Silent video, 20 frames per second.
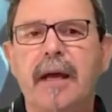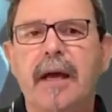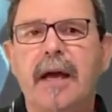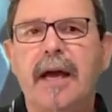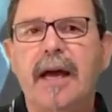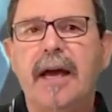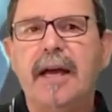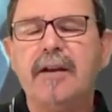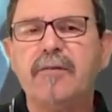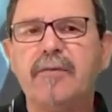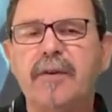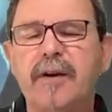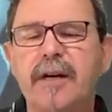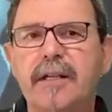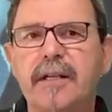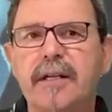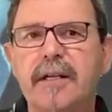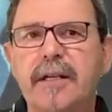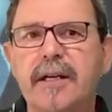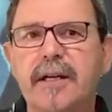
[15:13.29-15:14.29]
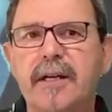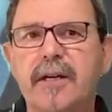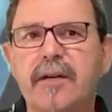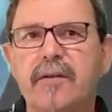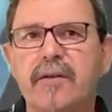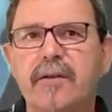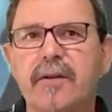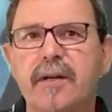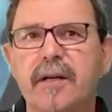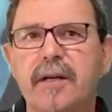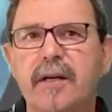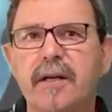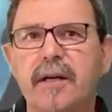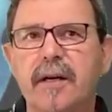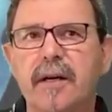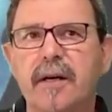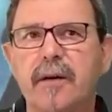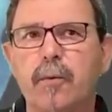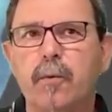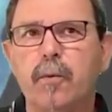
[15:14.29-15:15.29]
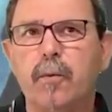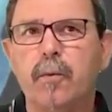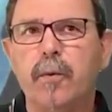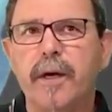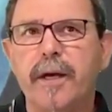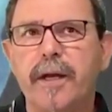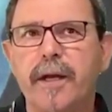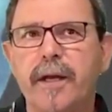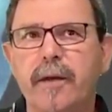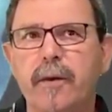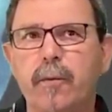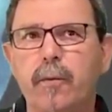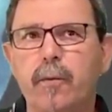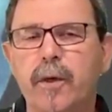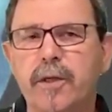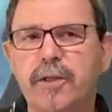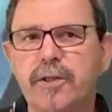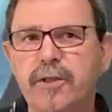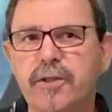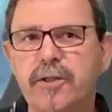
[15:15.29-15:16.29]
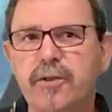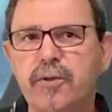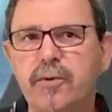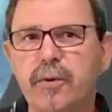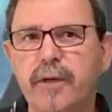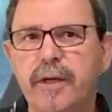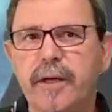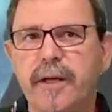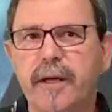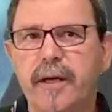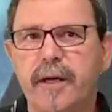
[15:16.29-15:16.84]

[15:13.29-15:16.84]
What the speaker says: and finally the way what you're doing,